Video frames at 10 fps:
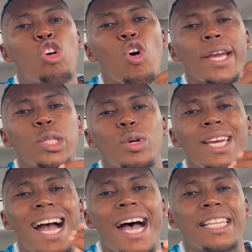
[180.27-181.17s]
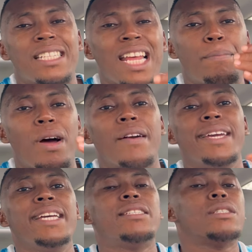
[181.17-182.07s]
go into the ads
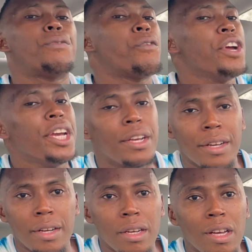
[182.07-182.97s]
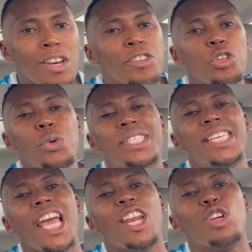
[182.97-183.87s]
library it is free you will
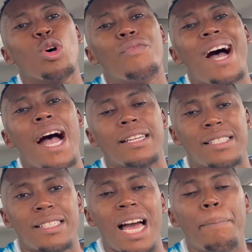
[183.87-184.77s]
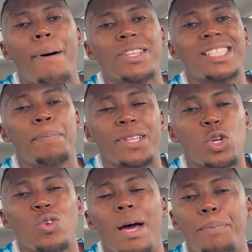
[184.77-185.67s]
see a lot of ads about the
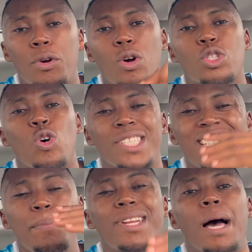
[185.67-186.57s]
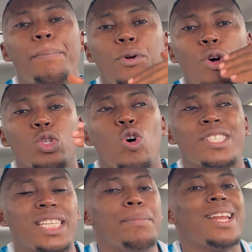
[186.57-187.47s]
particular product or similar product
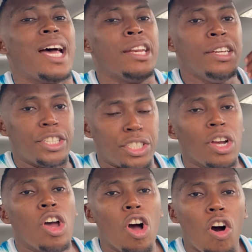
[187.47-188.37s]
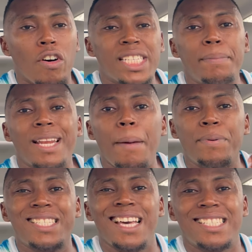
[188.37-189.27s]
or similar niche or similar
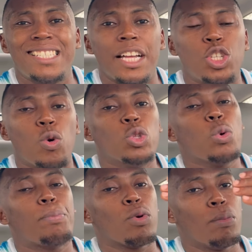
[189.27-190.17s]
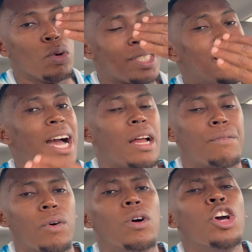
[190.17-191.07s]
businesses that you want to promote the
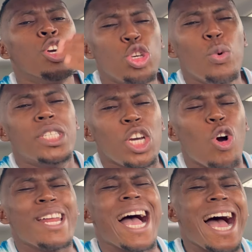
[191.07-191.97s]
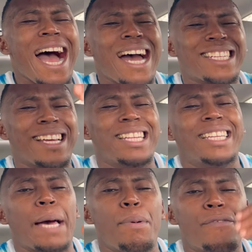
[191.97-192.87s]
ad for you will see other ads
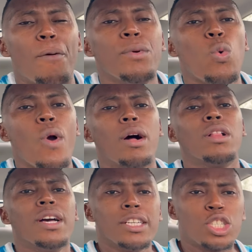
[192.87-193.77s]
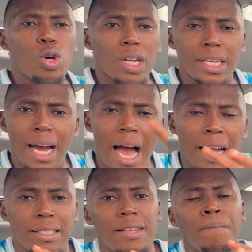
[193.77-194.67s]
that are performing well study the
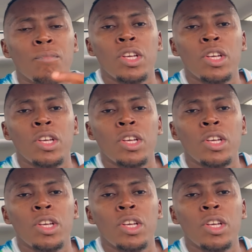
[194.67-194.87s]
ads